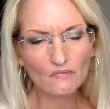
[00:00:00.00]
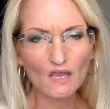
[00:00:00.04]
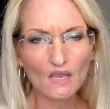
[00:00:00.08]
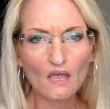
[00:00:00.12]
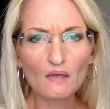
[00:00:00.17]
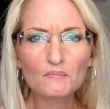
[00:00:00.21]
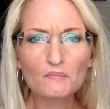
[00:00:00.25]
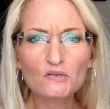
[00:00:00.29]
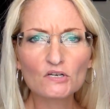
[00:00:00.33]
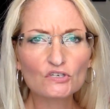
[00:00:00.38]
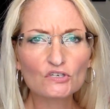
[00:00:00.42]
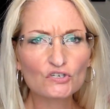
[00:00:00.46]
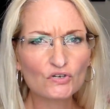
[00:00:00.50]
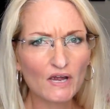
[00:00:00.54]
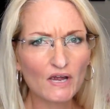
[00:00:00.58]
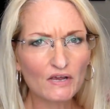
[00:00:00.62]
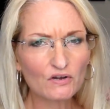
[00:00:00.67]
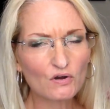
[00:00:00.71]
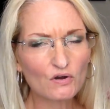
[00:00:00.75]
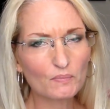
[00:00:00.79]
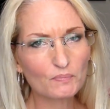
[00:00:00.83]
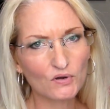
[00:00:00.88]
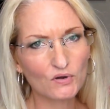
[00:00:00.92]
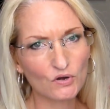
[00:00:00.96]
I'm going to try
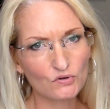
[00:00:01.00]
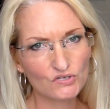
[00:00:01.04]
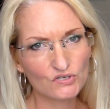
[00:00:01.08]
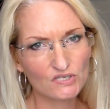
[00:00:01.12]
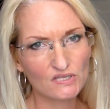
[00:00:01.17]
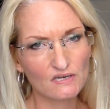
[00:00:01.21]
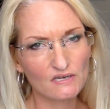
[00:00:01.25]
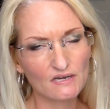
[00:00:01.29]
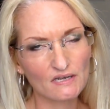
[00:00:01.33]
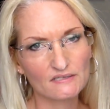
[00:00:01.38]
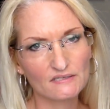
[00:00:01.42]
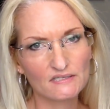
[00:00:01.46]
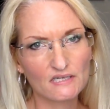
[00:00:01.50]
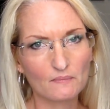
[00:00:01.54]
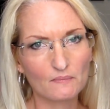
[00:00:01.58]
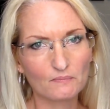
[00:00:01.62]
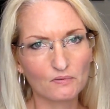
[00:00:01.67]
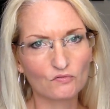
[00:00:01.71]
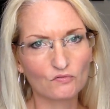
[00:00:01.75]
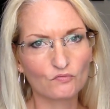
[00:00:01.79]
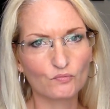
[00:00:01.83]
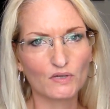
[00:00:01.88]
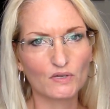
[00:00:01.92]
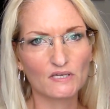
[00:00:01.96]
to approach the next
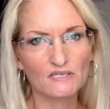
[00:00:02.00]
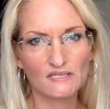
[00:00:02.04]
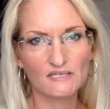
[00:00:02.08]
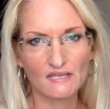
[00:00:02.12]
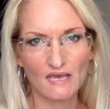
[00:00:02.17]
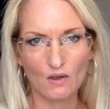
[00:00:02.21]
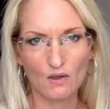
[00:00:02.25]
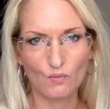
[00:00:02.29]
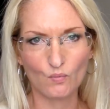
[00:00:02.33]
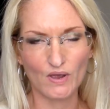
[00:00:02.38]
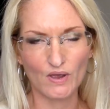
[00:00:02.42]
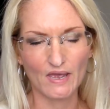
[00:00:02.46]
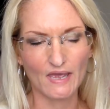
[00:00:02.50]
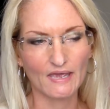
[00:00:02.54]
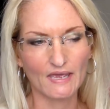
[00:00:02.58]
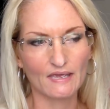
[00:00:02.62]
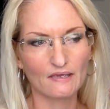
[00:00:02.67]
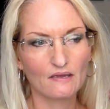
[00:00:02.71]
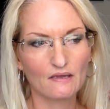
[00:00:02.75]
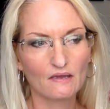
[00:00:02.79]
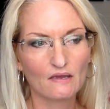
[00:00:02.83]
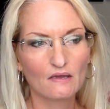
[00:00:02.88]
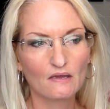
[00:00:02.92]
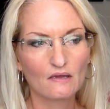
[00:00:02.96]
couple of weeks that
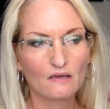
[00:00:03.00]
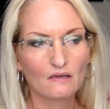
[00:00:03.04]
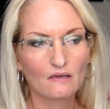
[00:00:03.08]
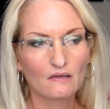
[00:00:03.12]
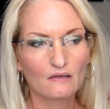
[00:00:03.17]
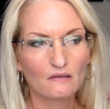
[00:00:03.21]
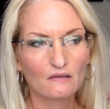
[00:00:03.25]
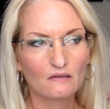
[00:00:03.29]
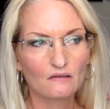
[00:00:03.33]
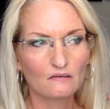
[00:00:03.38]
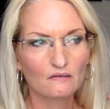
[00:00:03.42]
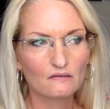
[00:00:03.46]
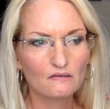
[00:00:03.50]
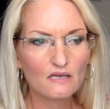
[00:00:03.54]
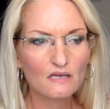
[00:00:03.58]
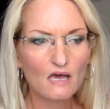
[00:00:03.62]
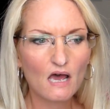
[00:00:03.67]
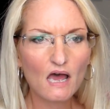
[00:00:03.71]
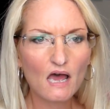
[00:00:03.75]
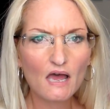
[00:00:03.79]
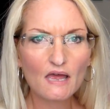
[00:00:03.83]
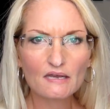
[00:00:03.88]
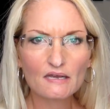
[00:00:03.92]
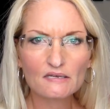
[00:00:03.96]
way.
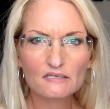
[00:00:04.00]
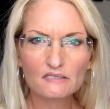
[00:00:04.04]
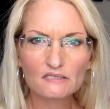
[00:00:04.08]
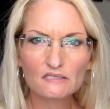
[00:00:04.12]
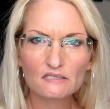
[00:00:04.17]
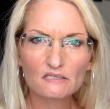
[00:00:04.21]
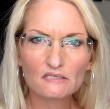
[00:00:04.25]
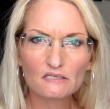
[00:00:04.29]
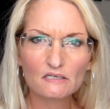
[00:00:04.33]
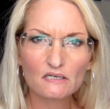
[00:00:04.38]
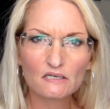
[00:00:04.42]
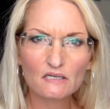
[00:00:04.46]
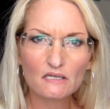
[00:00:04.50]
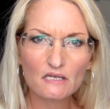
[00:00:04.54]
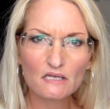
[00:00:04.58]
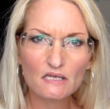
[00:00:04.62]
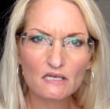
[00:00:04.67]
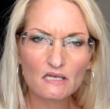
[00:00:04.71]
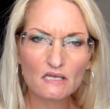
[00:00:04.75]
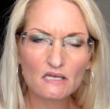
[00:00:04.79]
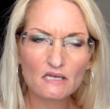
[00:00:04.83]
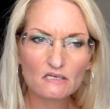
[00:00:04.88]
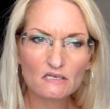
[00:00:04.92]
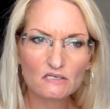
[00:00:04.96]
Not
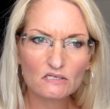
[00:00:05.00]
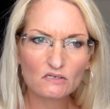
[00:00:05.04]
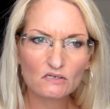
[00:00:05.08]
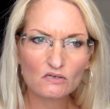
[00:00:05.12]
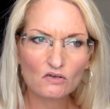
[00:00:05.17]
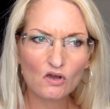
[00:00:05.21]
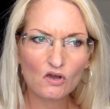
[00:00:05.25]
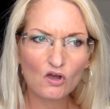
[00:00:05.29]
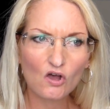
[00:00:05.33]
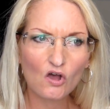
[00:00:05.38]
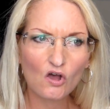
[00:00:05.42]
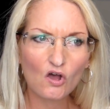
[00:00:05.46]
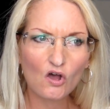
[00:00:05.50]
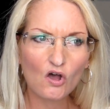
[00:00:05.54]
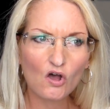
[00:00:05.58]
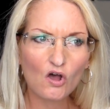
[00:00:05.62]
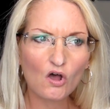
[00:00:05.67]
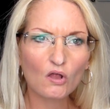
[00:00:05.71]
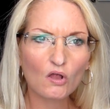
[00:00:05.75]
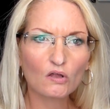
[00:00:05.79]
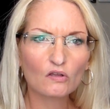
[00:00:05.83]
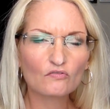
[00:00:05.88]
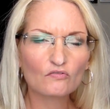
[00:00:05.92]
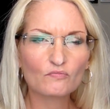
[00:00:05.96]
eat
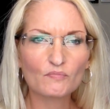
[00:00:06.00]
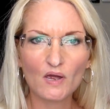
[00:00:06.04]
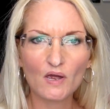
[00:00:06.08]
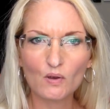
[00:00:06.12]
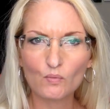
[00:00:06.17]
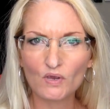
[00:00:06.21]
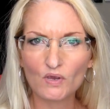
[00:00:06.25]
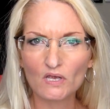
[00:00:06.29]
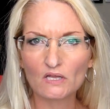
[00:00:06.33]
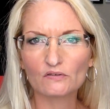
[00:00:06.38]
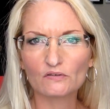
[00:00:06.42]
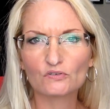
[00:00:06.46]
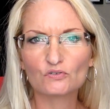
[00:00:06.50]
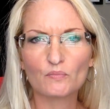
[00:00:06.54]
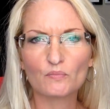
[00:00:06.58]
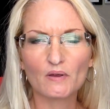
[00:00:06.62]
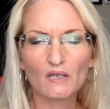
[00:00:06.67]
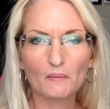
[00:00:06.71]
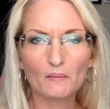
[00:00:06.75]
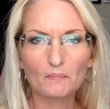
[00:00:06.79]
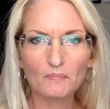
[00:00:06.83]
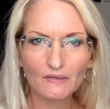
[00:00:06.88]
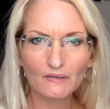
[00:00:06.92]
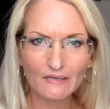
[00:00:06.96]
all of my weeklies or
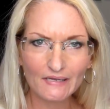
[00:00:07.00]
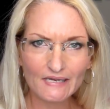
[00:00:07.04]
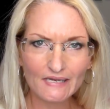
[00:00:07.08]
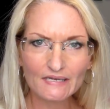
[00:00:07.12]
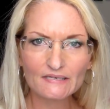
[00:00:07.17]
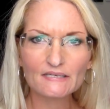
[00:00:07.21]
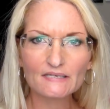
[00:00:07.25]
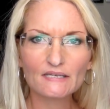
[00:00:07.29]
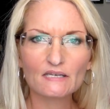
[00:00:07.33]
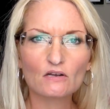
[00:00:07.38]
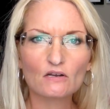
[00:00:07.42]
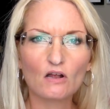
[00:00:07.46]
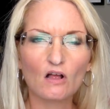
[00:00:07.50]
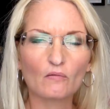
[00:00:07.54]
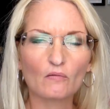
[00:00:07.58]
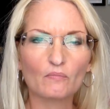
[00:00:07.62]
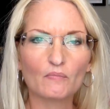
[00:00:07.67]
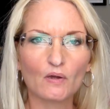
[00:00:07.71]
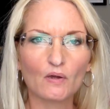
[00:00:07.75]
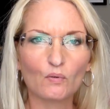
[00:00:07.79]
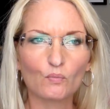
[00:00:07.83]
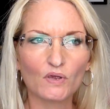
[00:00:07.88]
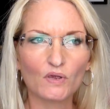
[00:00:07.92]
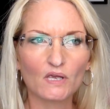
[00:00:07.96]
make a plan to eat all of
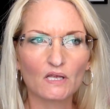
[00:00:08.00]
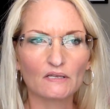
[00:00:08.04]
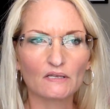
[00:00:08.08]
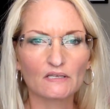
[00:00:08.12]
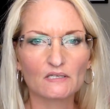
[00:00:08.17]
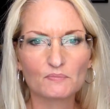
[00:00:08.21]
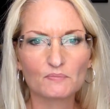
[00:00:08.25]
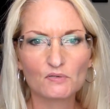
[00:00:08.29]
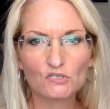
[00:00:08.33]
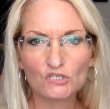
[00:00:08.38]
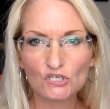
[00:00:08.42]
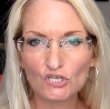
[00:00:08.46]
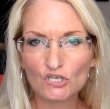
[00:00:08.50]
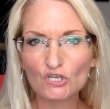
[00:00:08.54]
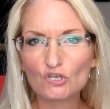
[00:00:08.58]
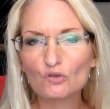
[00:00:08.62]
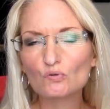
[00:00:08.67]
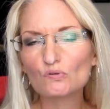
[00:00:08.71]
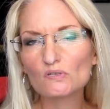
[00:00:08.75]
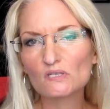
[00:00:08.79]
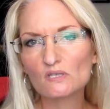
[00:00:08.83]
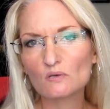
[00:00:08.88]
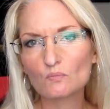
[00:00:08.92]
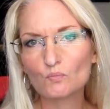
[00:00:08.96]
my weeklies, but to
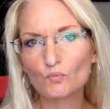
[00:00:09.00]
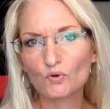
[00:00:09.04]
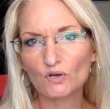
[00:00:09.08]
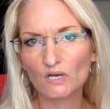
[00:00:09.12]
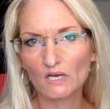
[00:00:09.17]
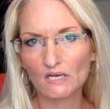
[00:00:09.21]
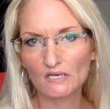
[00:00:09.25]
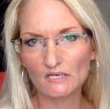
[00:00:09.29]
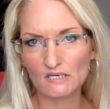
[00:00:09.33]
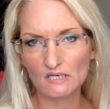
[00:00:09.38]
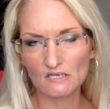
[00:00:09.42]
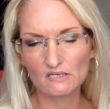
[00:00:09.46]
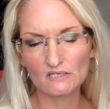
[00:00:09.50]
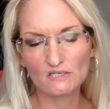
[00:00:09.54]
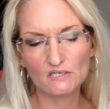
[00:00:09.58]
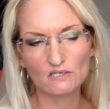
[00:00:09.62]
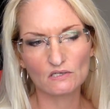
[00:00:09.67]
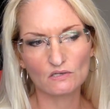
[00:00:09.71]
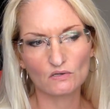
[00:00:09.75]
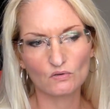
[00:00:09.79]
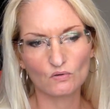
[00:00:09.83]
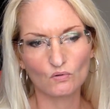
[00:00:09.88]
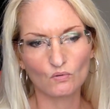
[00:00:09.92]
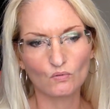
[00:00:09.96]
use them when I need
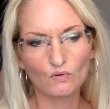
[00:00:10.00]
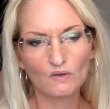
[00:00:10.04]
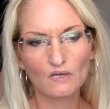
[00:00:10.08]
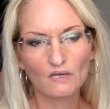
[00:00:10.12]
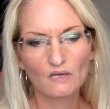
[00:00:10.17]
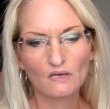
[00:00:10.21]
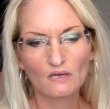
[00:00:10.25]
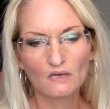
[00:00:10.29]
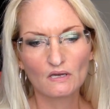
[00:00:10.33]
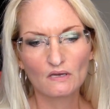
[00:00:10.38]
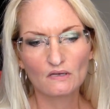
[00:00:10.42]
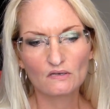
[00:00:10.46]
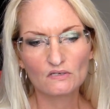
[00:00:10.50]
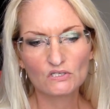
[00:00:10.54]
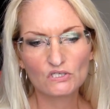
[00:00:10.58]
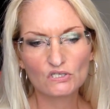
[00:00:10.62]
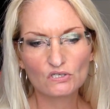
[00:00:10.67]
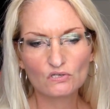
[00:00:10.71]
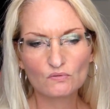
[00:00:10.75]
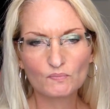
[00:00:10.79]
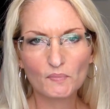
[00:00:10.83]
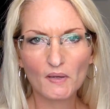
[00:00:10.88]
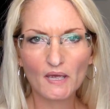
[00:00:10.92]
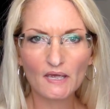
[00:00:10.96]
to,
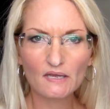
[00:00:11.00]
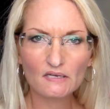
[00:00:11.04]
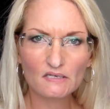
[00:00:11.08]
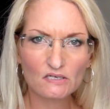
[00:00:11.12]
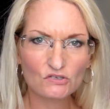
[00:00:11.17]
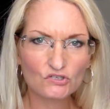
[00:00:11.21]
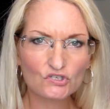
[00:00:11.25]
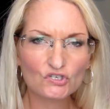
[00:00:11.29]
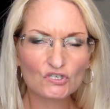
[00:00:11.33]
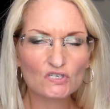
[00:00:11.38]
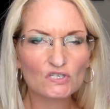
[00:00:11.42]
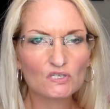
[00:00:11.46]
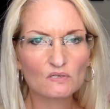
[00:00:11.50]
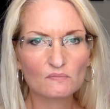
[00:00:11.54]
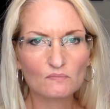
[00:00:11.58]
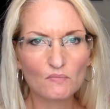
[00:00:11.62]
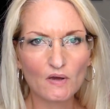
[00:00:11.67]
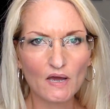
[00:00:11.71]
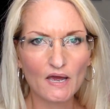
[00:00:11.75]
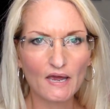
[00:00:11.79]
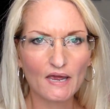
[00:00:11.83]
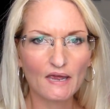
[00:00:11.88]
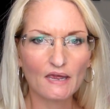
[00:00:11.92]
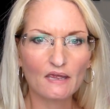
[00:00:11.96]
to pay attention to
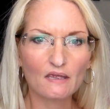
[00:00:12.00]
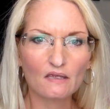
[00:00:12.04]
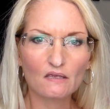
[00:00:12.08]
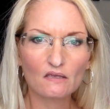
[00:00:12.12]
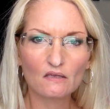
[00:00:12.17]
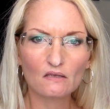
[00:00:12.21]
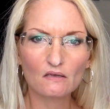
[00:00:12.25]
my